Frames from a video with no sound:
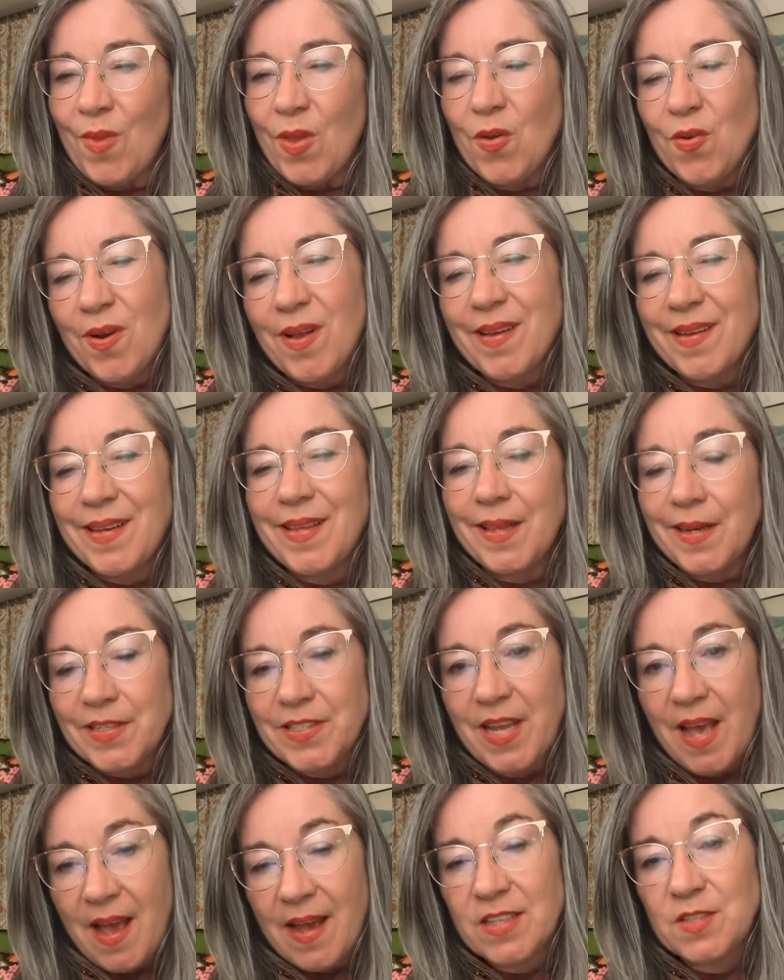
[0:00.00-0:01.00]
You're not going to get a
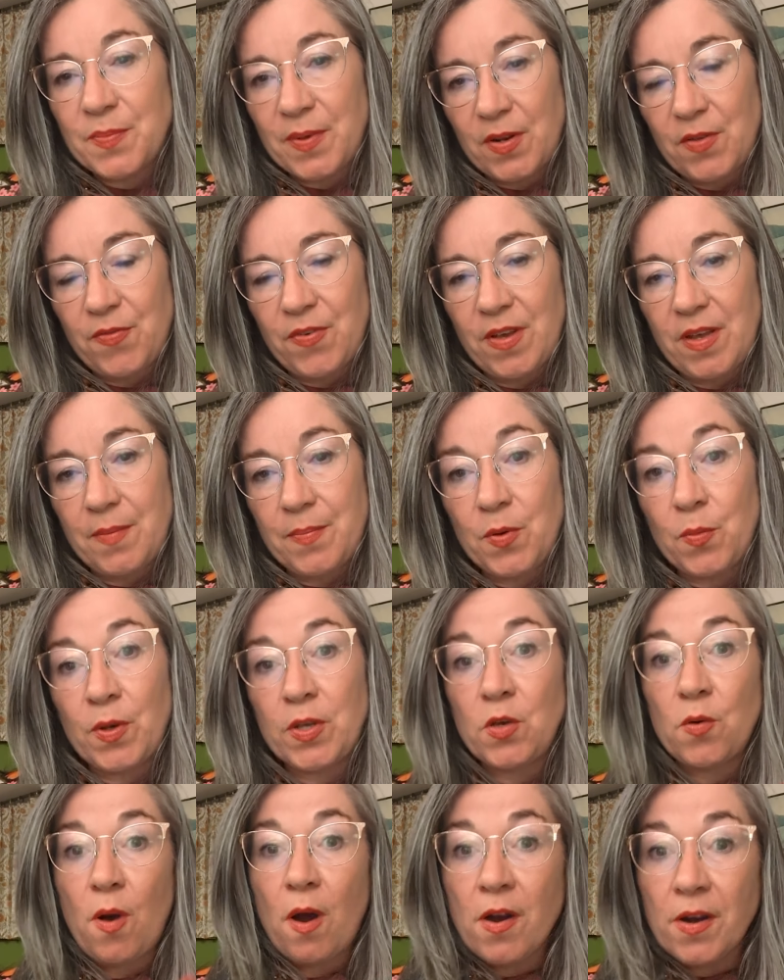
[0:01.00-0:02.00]
tax benefit, but what
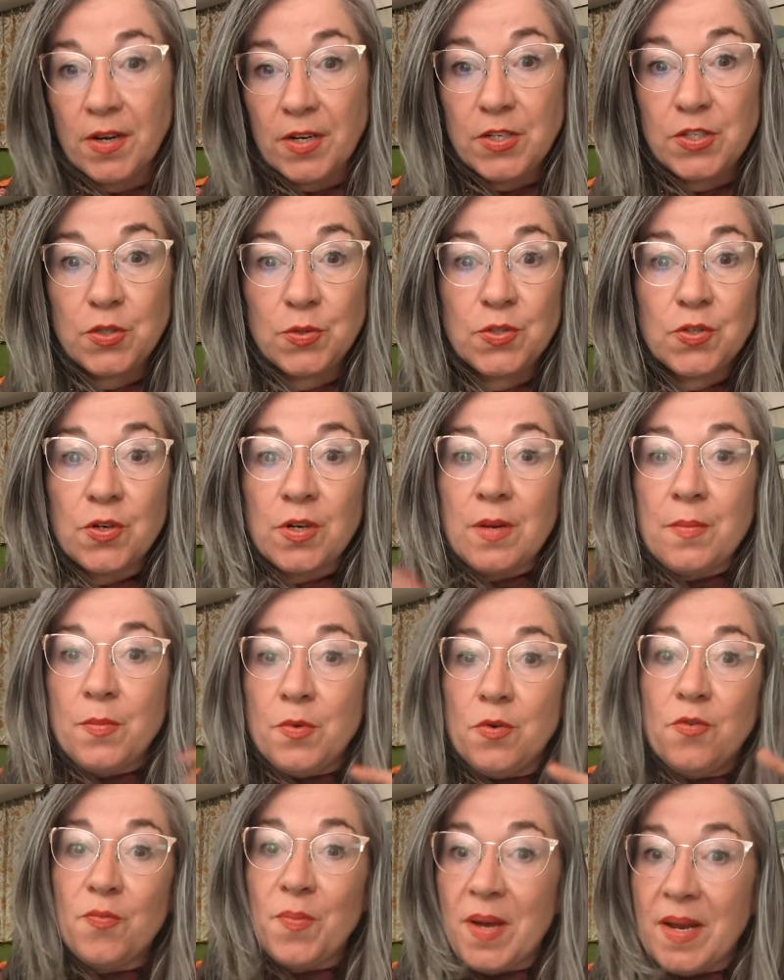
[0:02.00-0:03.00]
you are going to do is you're going to
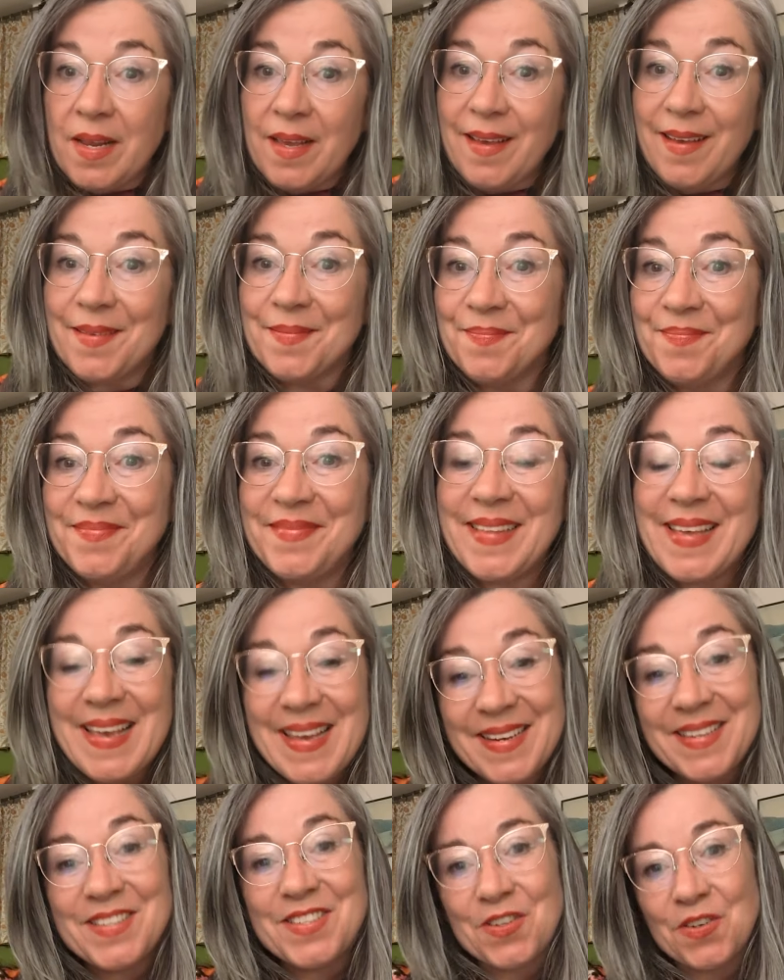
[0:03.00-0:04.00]
move money
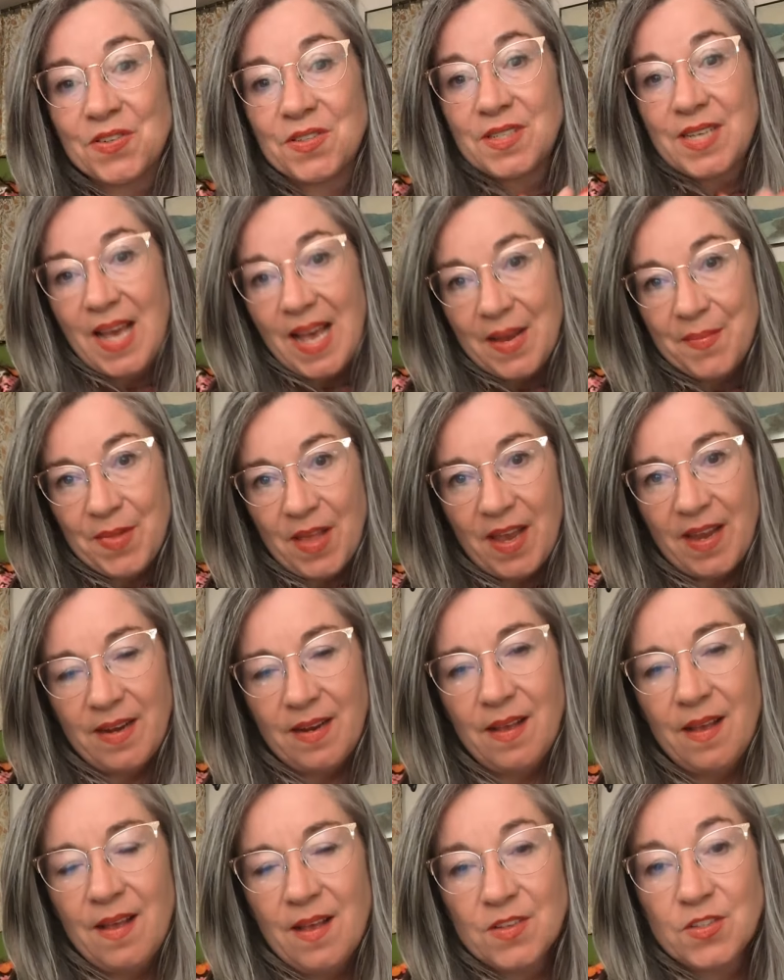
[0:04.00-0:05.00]
in a certain timeline.
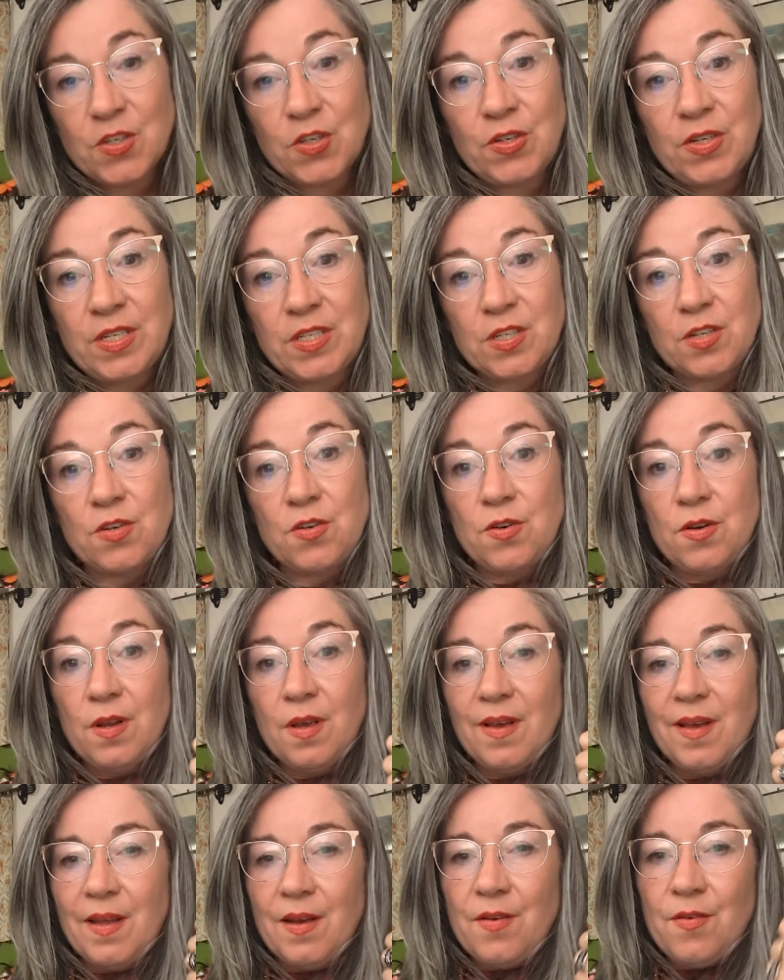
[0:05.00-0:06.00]
So you need to
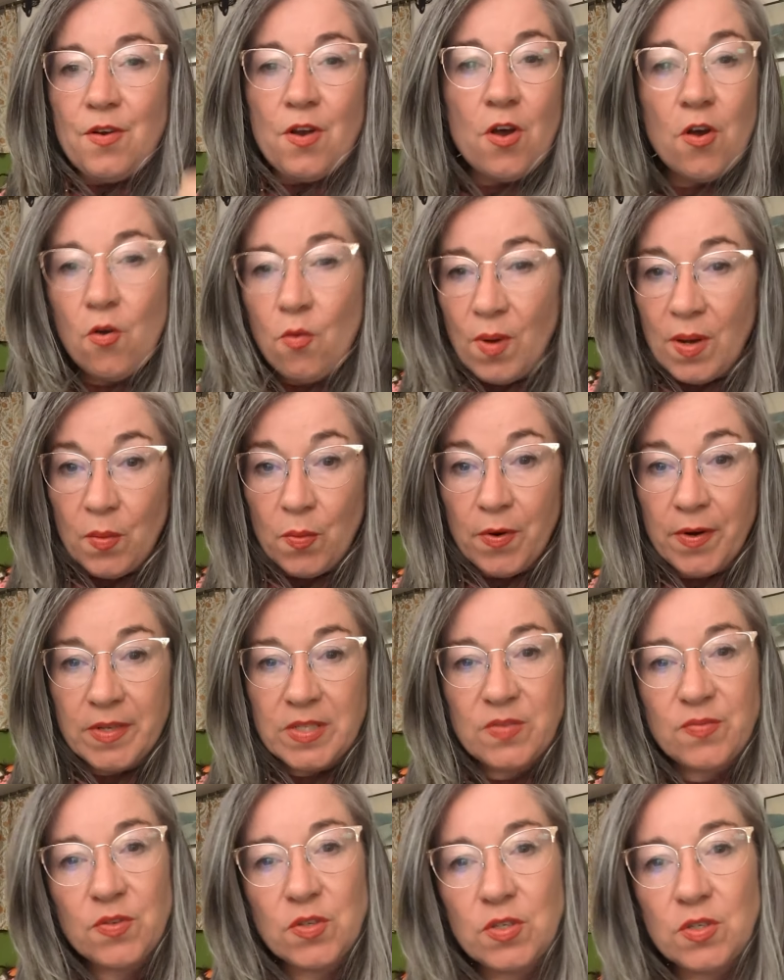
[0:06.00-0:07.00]
know what
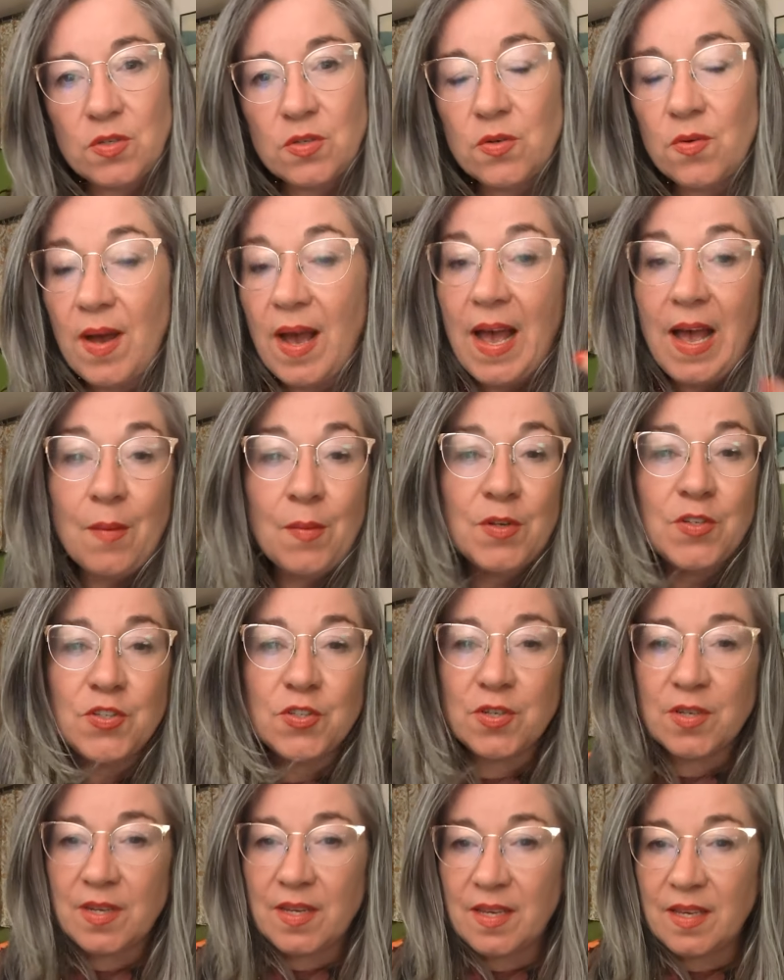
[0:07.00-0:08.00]
works for you, how much
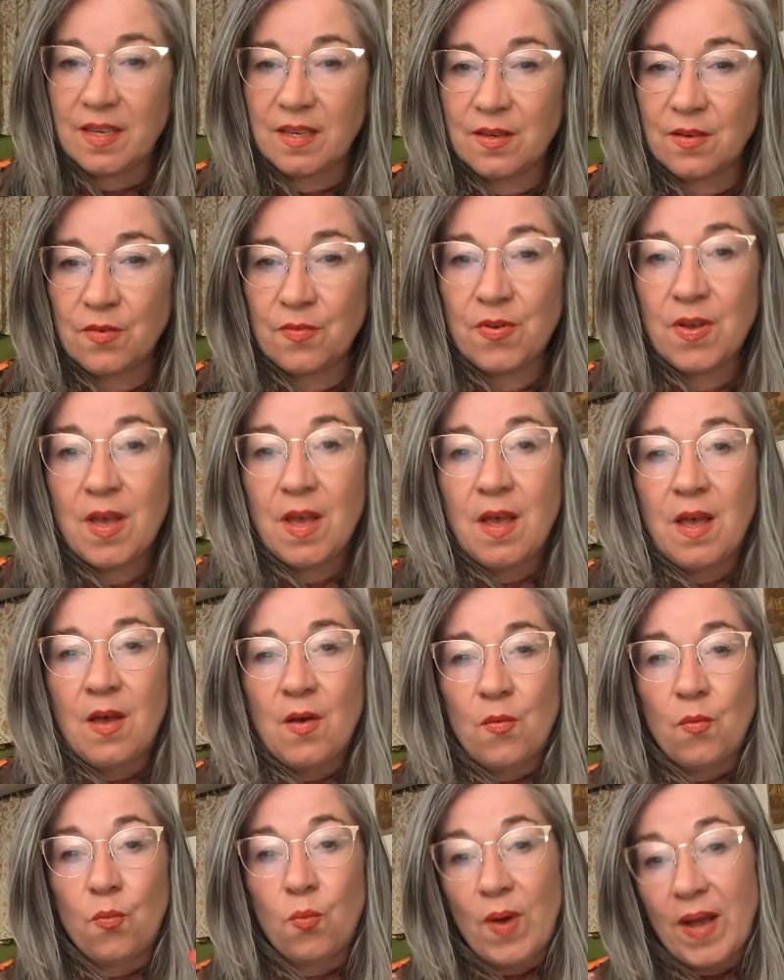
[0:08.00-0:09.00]
you're going to give,
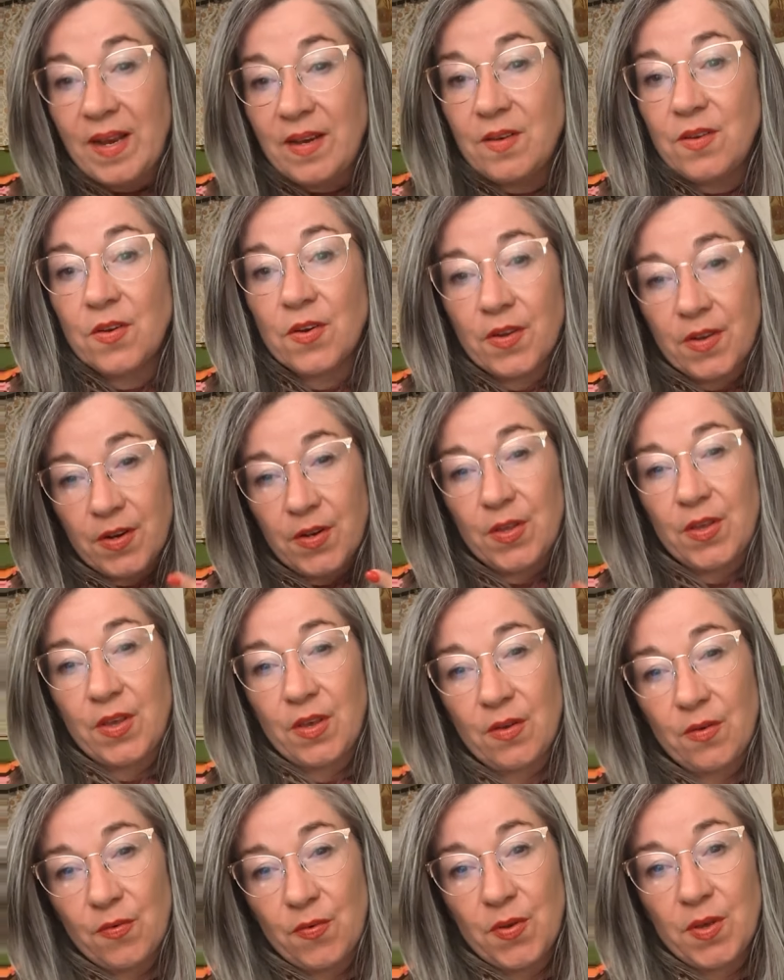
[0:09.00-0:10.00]
when you're going to
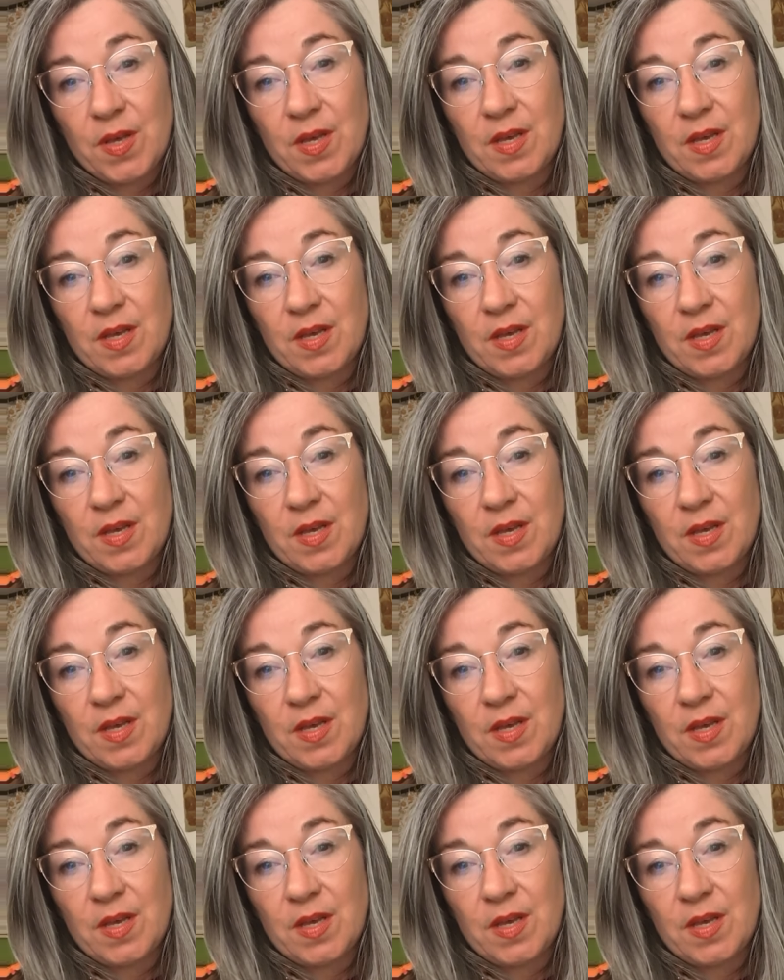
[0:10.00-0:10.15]
give.